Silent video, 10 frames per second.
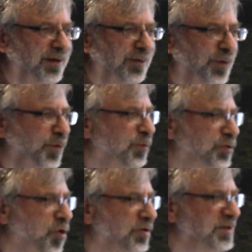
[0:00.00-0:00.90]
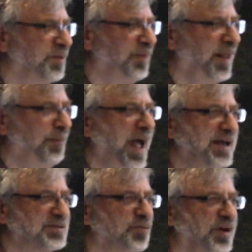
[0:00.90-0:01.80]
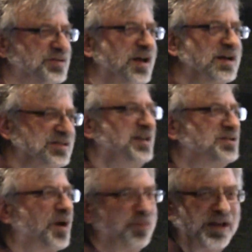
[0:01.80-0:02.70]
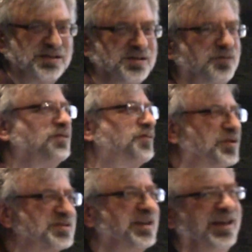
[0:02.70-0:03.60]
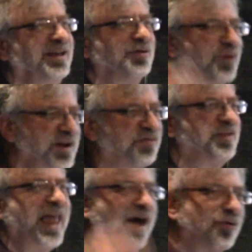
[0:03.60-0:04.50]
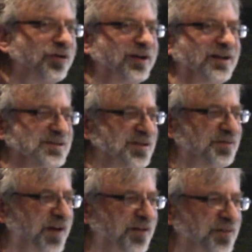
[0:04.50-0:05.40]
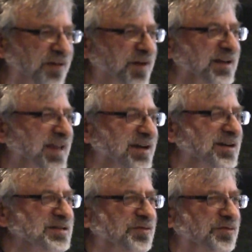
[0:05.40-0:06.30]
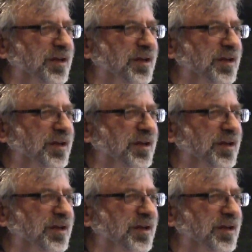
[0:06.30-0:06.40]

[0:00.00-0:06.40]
what we were told in the past was cities are places of diversity and great flowerings of identities,